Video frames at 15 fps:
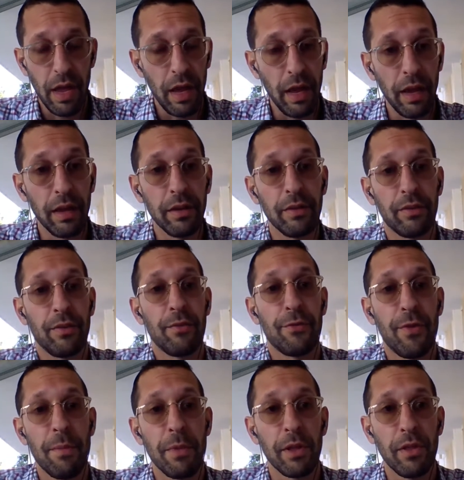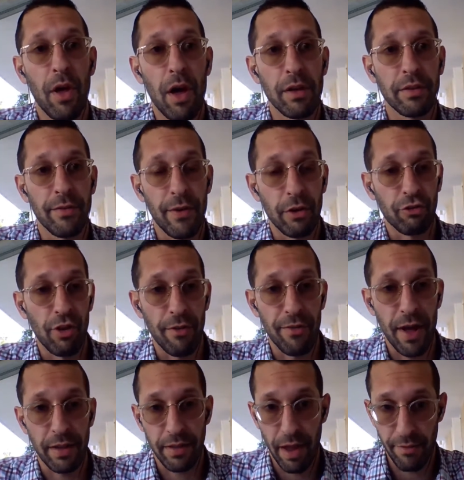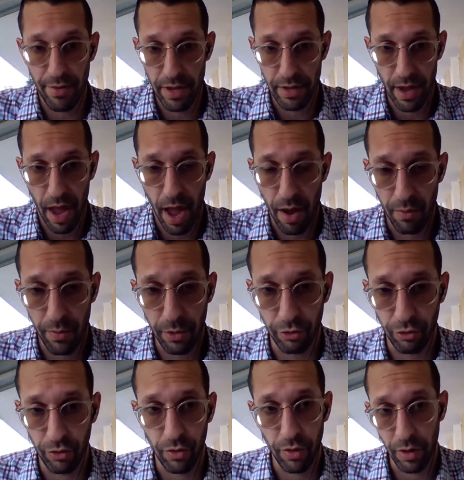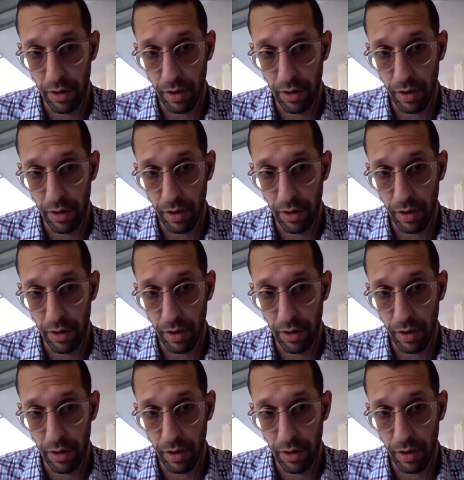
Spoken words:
is from the laws of Hashavat Avedah, which